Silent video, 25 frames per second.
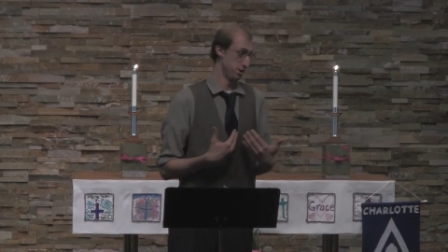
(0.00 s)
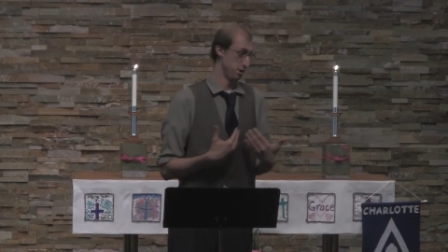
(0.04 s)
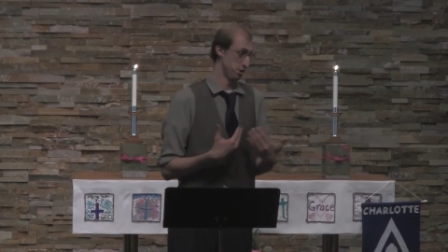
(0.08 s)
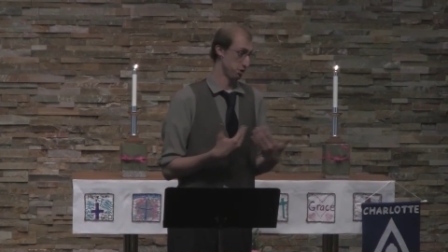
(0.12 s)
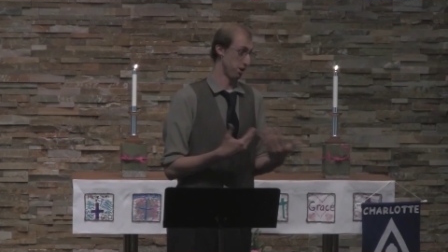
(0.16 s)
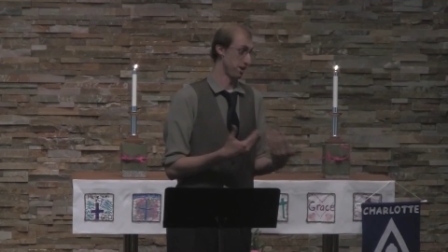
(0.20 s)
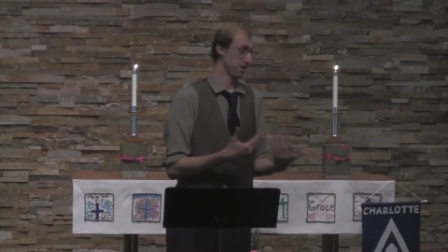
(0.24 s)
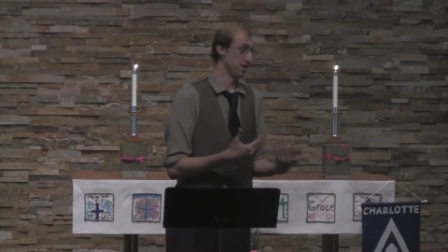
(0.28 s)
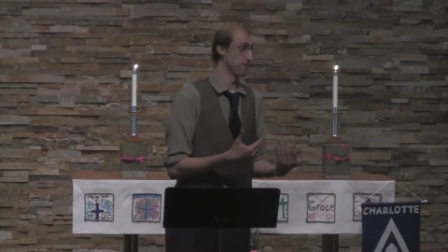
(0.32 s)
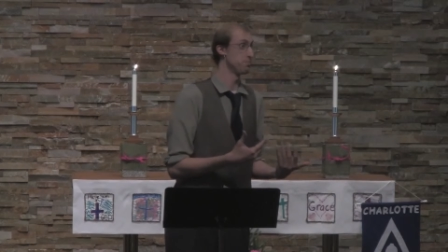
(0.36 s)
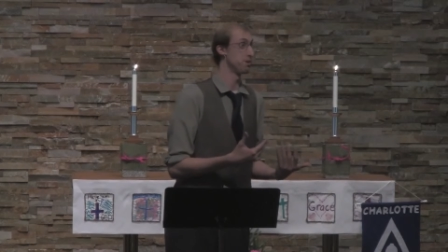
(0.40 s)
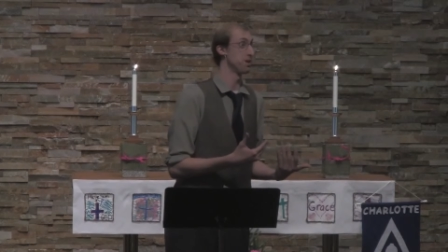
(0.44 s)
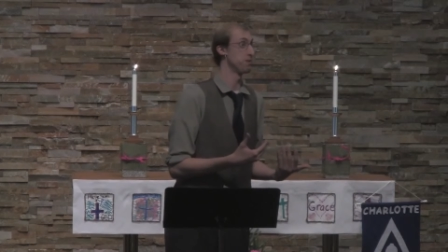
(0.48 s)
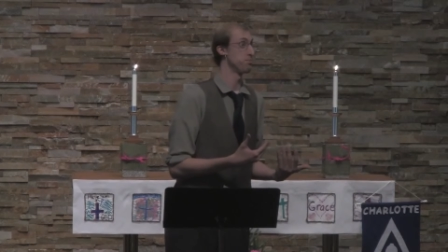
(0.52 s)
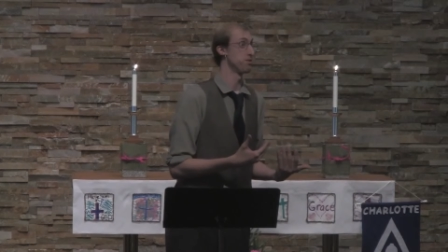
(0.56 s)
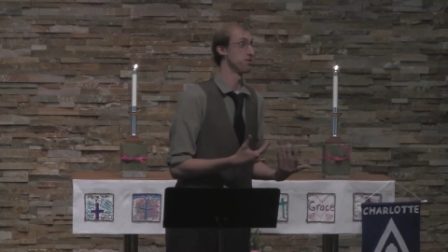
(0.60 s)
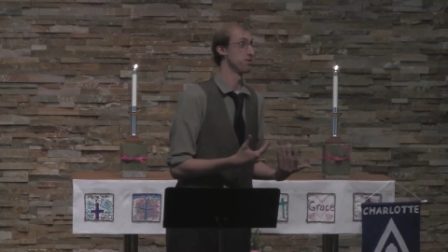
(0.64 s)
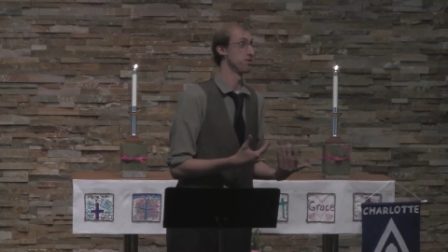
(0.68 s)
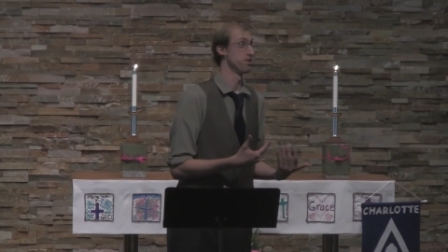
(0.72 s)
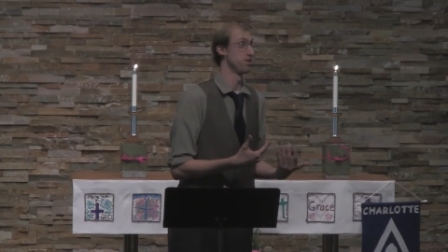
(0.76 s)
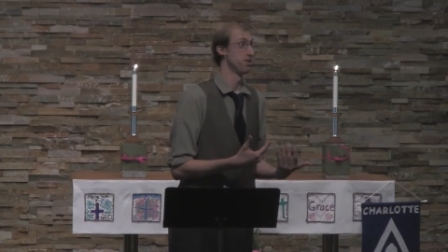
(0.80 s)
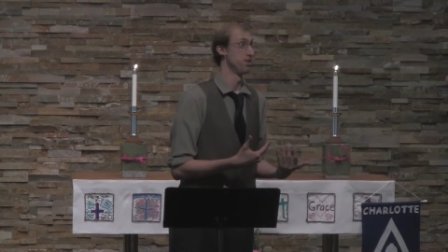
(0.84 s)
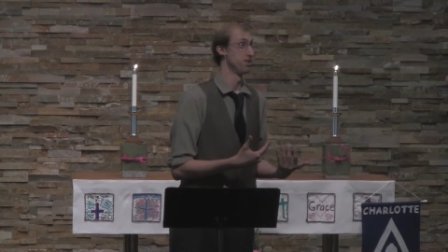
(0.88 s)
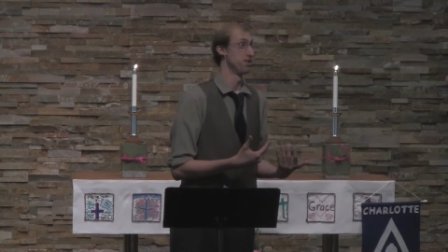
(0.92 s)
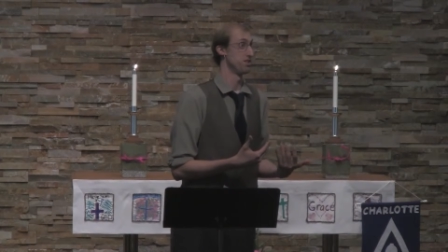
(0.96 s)
I'd be training
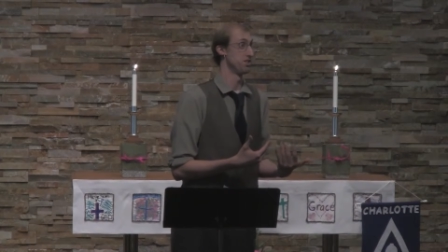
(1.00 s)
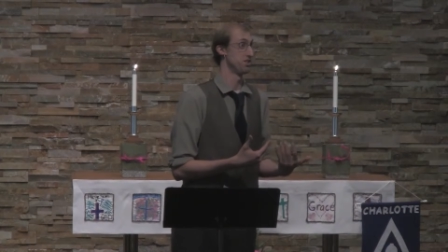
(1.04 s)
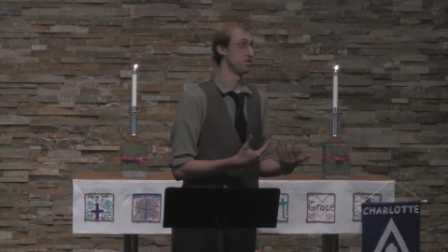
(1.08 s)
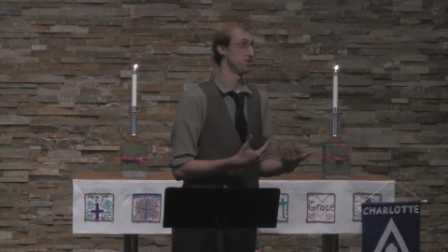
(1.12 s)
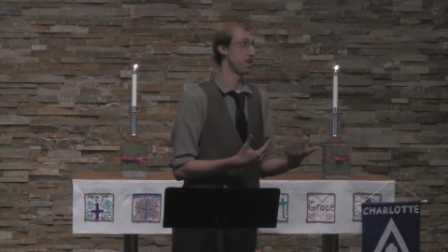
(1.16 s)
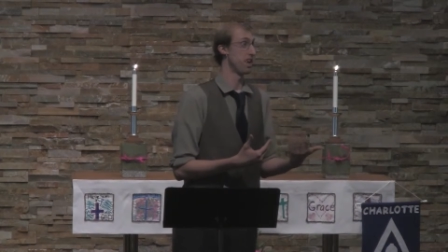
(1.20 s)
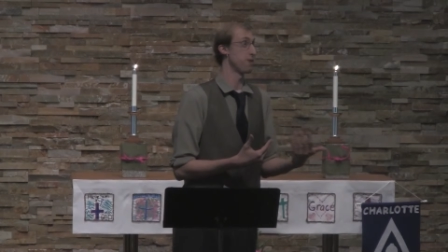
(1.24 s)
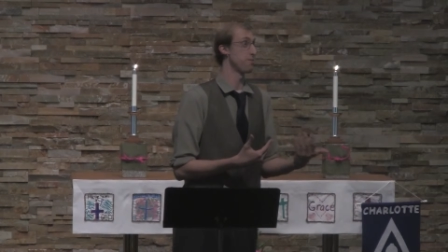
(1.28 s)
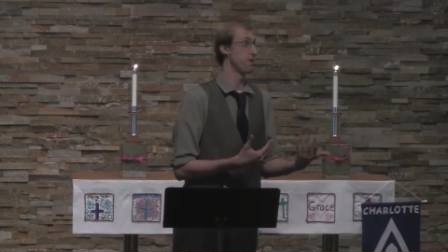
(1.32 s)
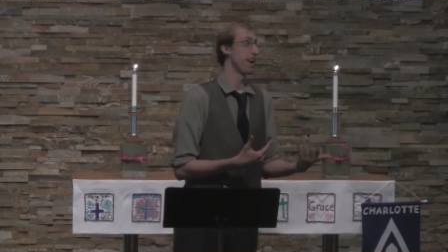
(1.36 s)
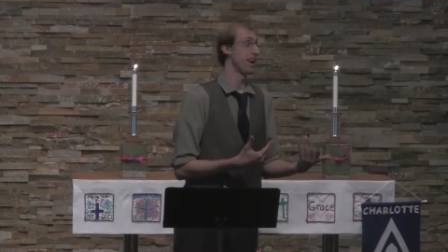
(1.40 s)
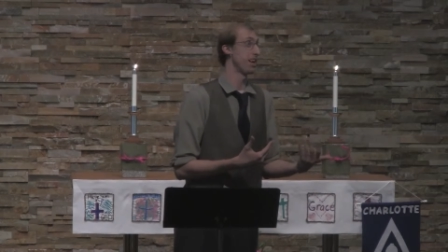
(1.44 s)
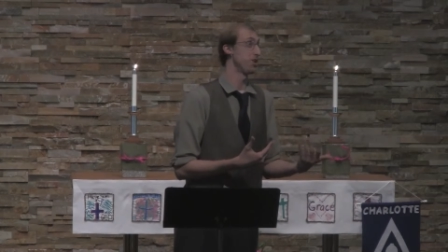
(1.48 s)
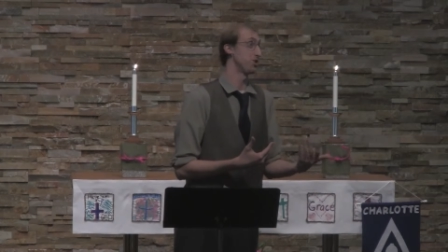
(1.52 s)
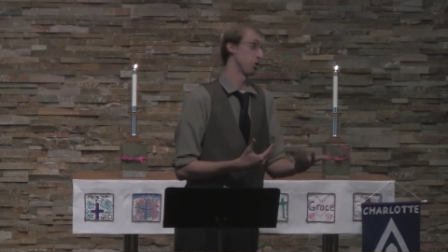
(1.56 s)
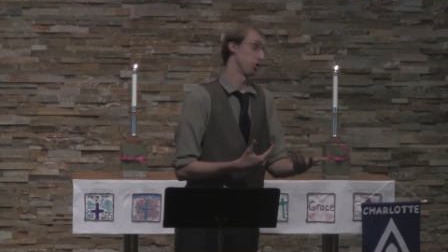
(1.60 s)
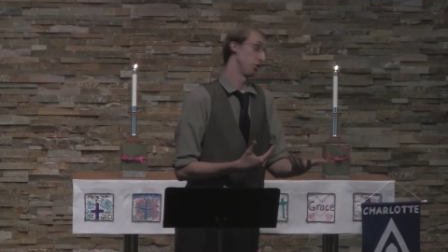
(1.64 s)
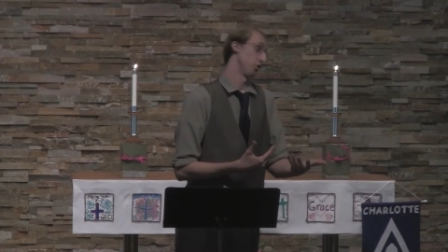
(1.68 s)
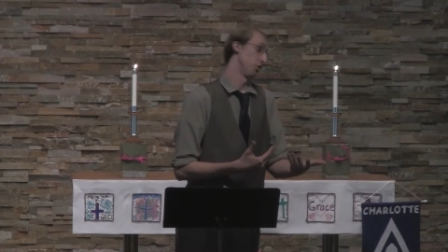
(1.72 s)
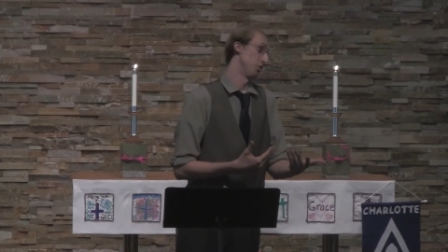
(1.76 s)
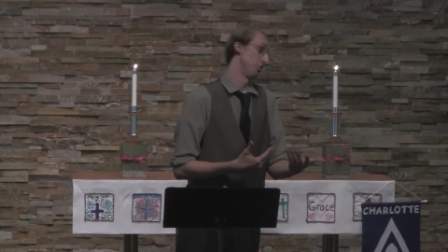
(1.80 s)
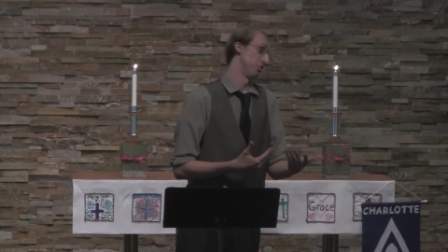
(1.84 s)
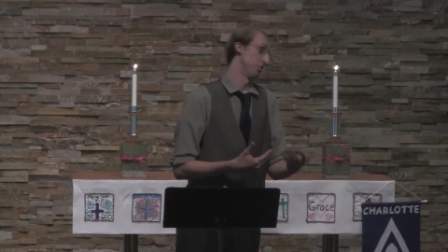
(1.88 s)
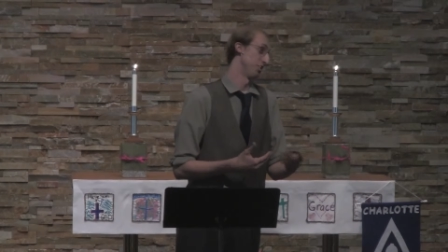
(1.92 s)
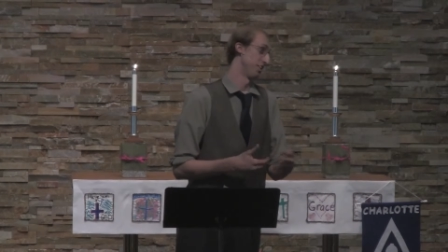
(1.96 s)
people the same age or
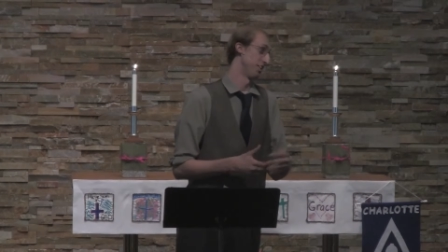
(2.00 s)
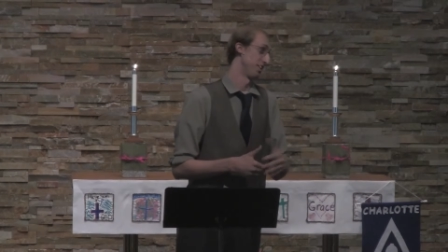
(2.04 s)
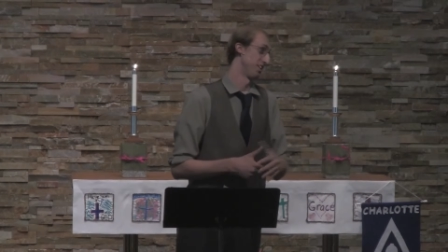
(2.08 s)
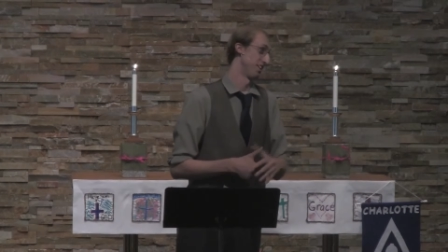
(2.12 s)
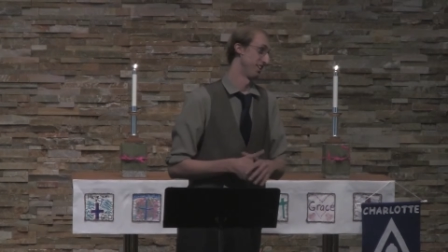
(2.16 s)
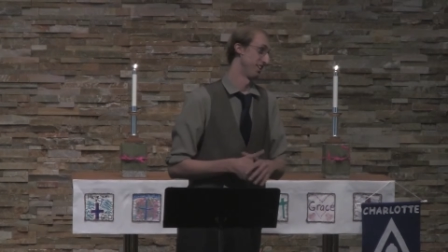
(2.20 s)
older.